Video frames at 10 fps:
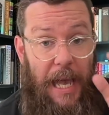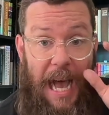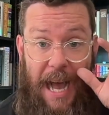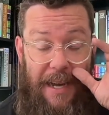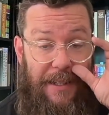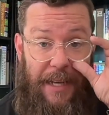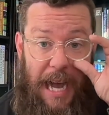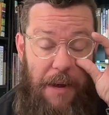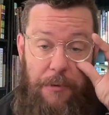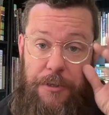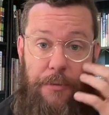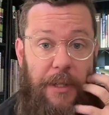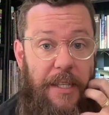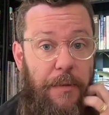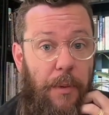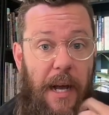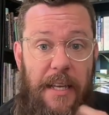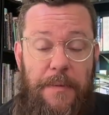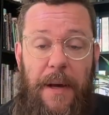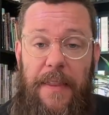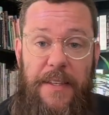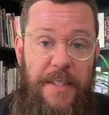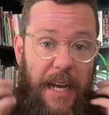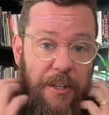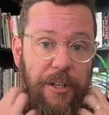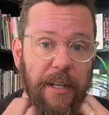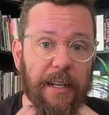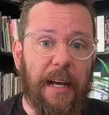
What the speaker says: I was really surprised by this section.